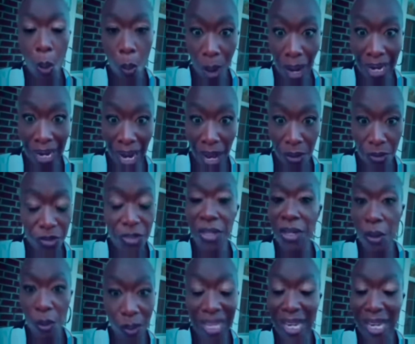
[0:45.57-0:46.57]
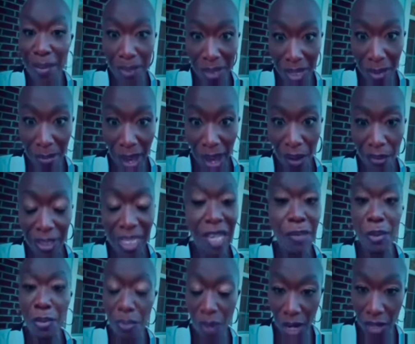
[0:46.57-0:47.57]
White House. We keeping them out,
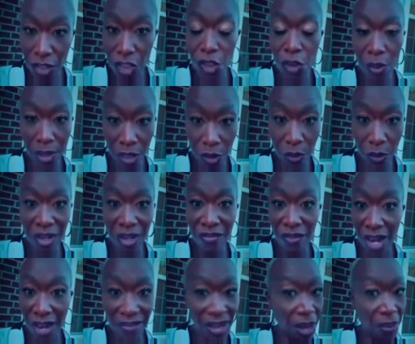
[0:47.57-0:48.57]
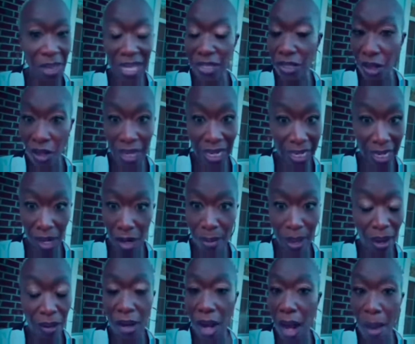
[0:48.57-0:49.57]
keeping Project 2025 out. That's all I care about.